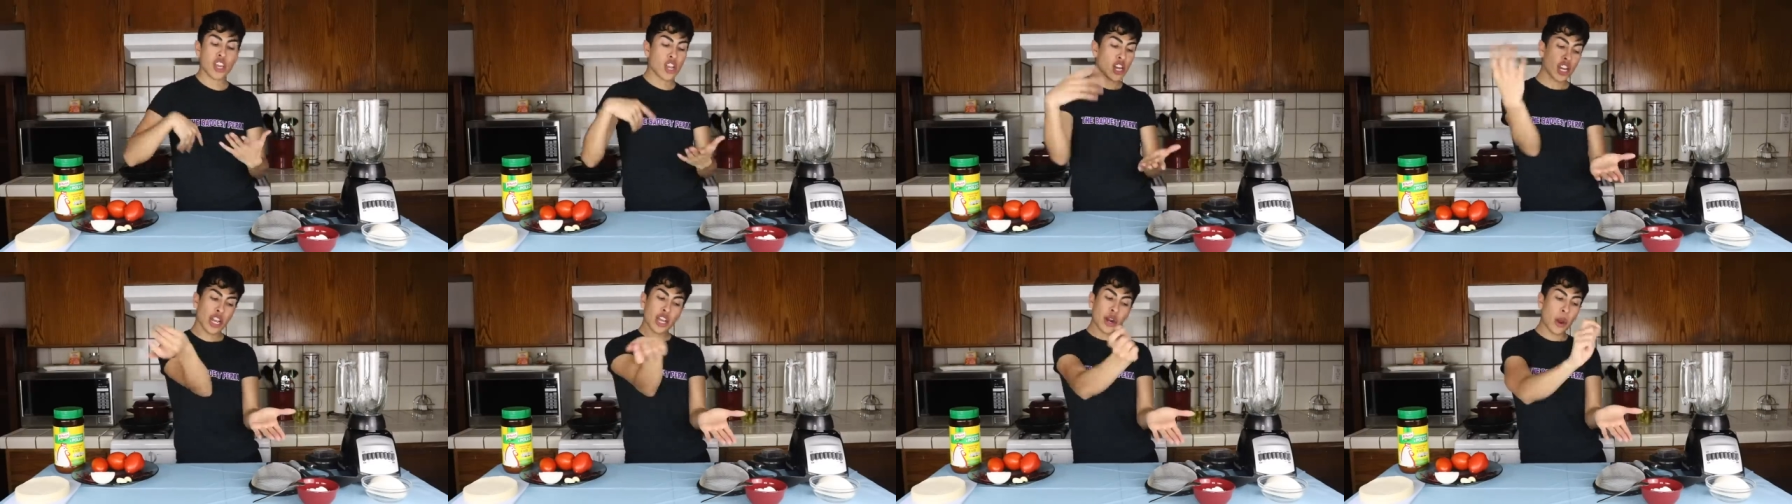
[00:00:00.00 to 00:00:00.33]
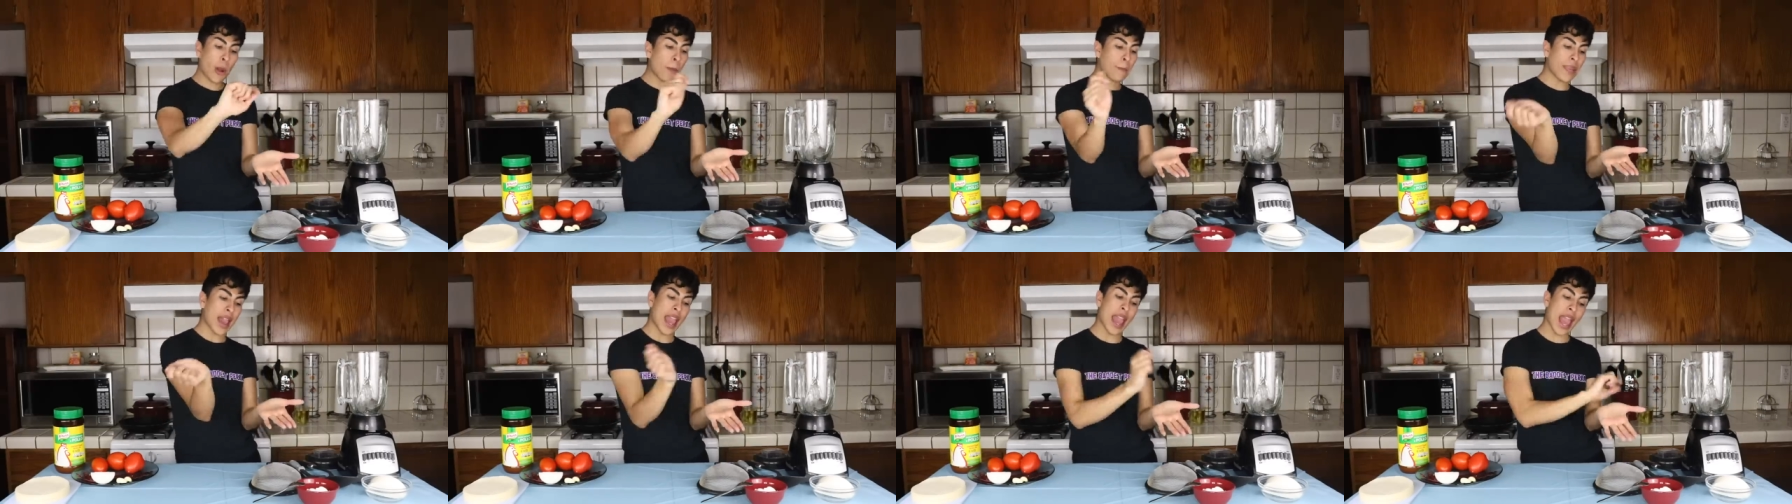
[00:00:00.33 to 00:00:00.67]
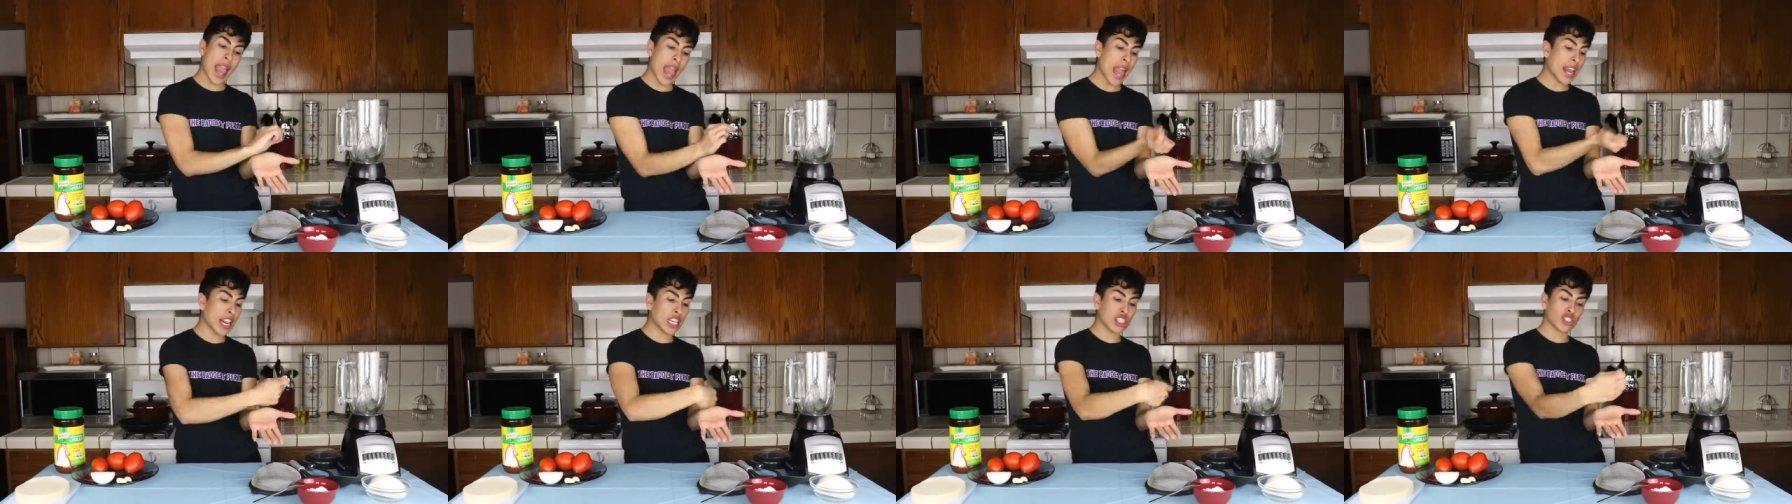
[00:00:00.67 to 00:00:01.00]
your little
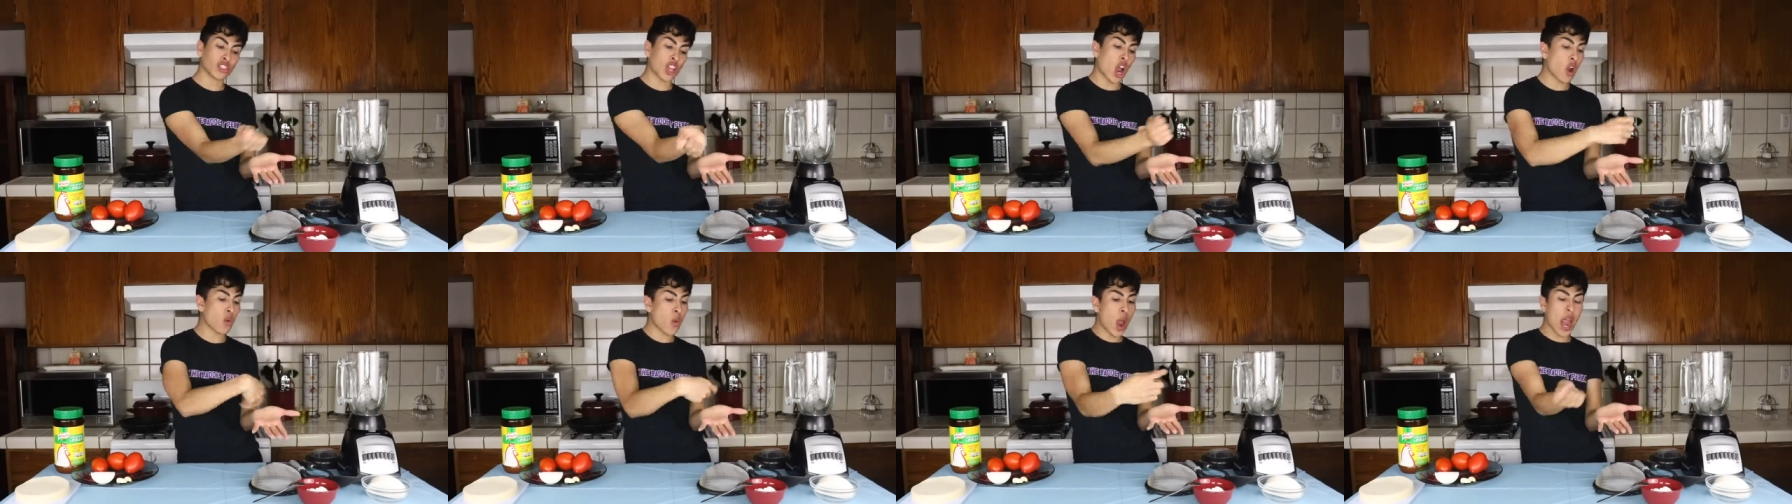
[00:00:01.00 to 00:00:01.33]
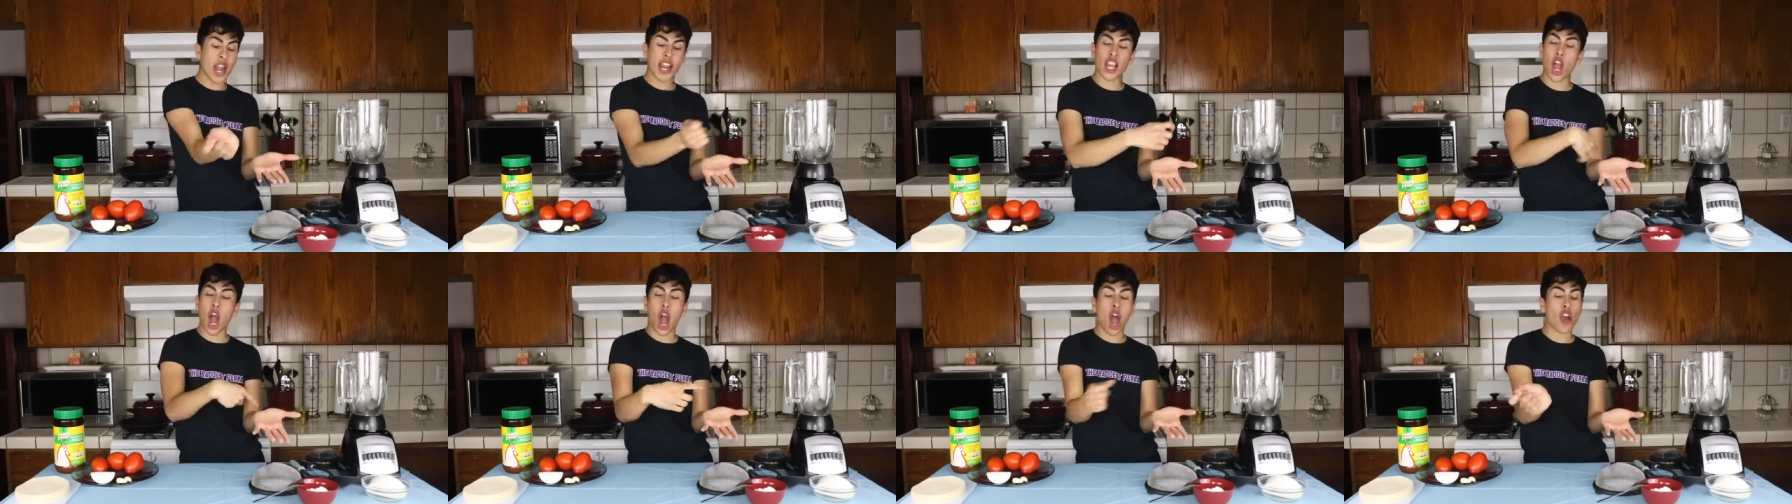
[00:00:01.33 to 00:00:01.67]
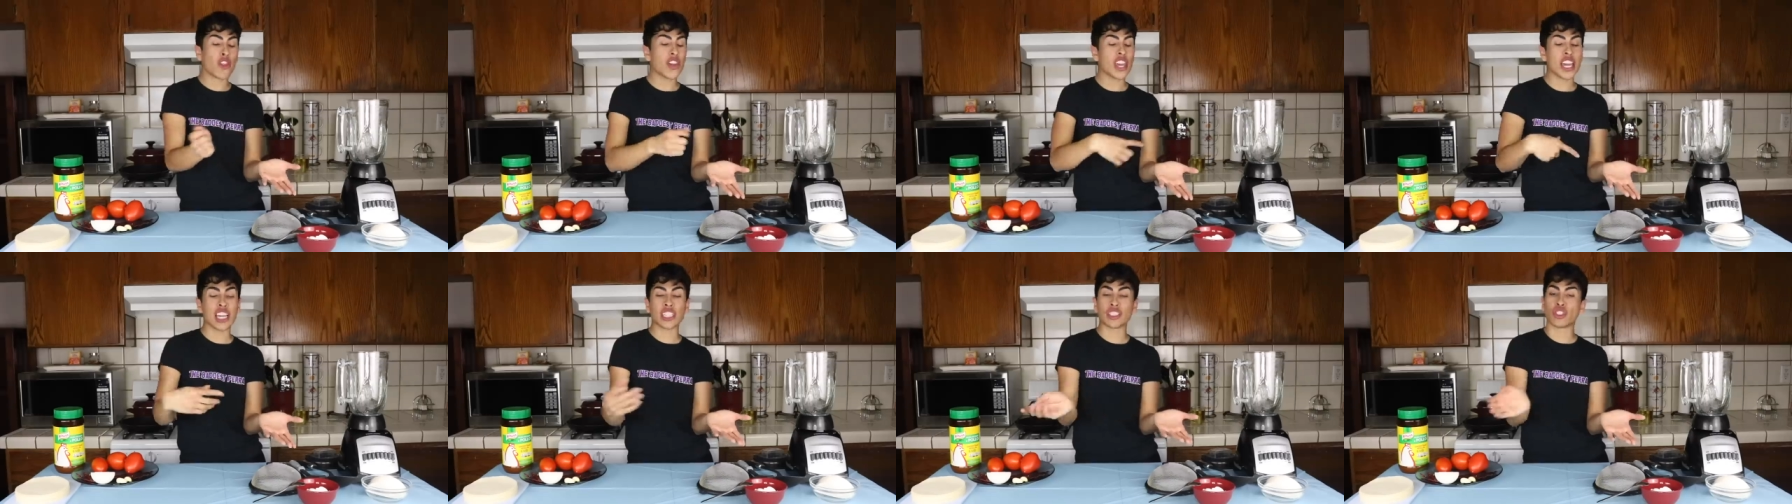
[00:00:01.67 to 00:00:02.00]
pen, and start writing all
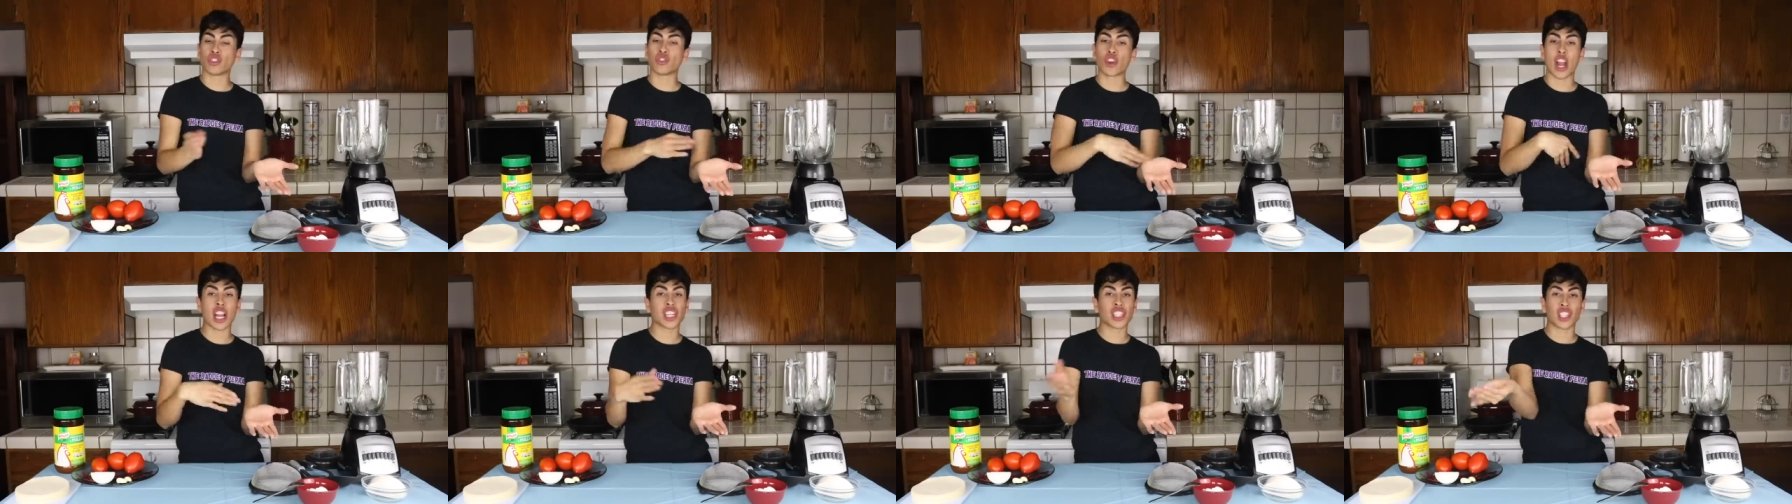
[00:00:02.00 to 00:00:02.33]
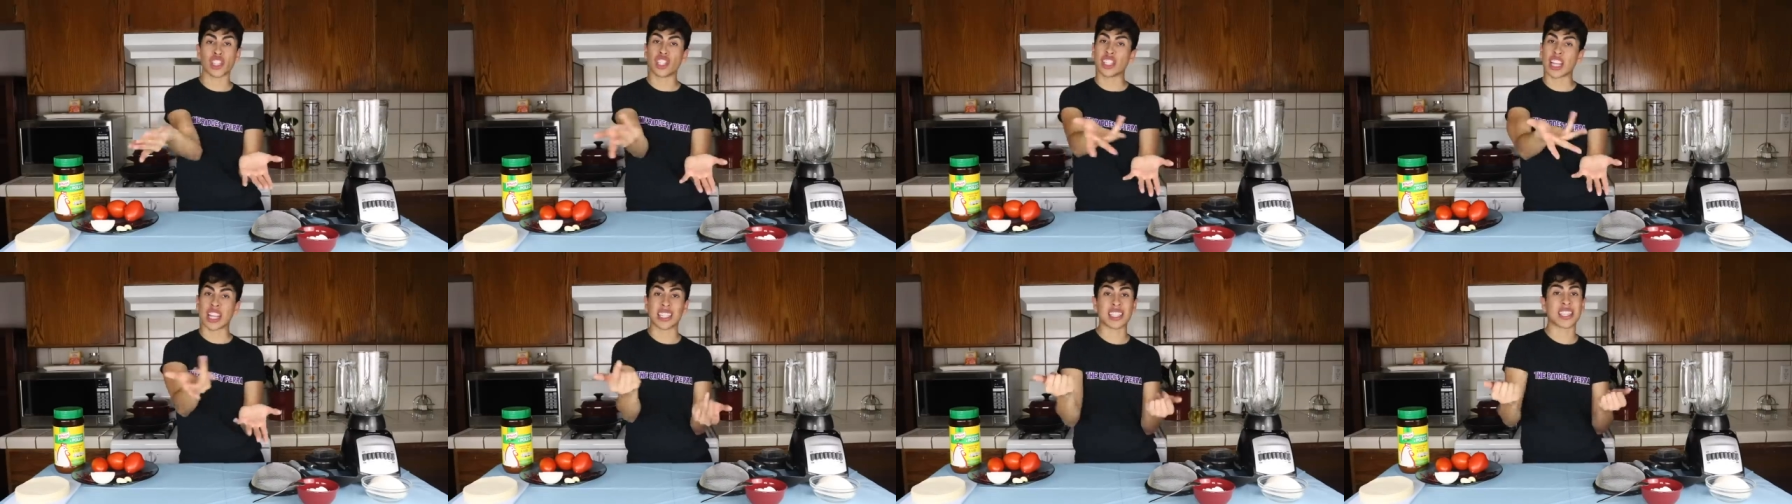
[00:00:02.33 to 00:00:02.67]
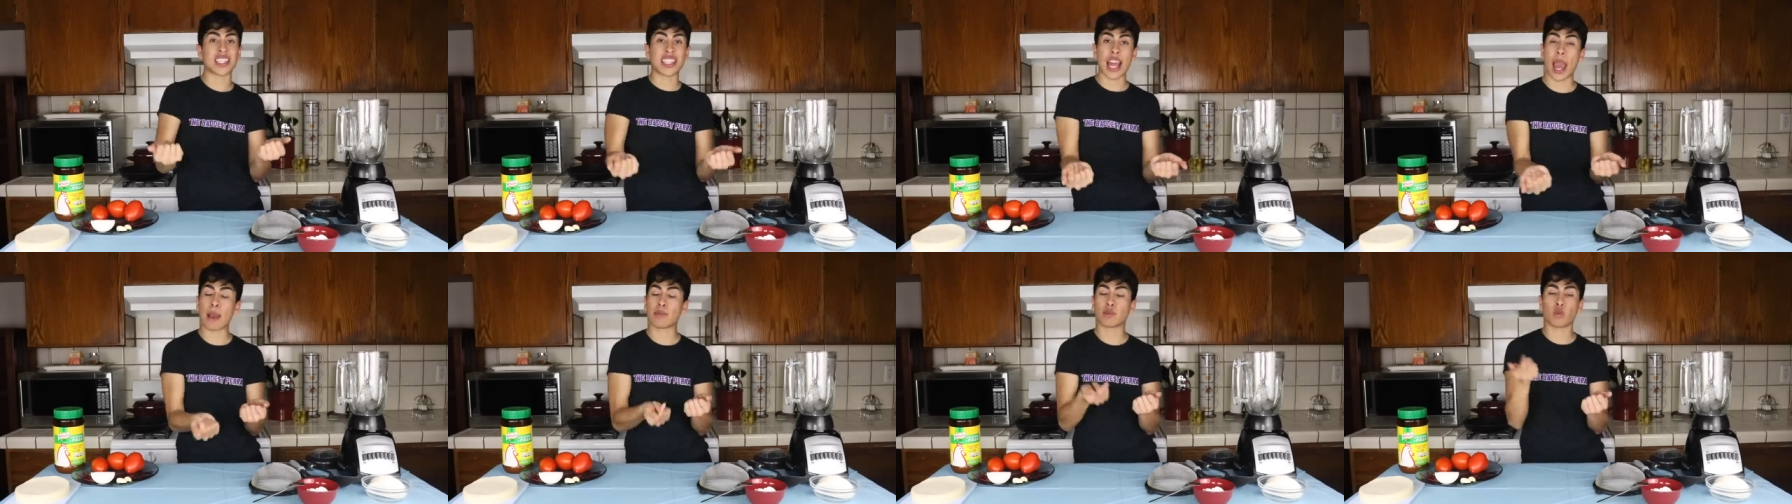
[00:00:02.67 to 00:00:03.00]
the instructions and
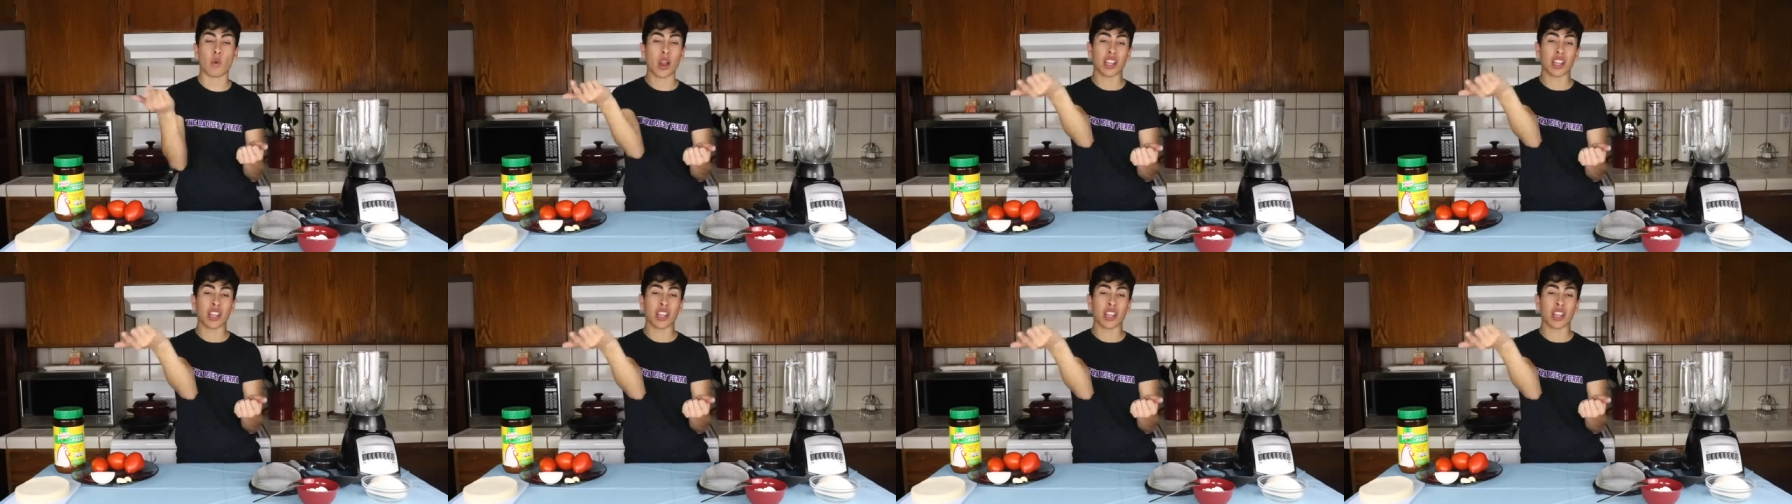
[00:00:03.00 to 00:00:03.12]
steps.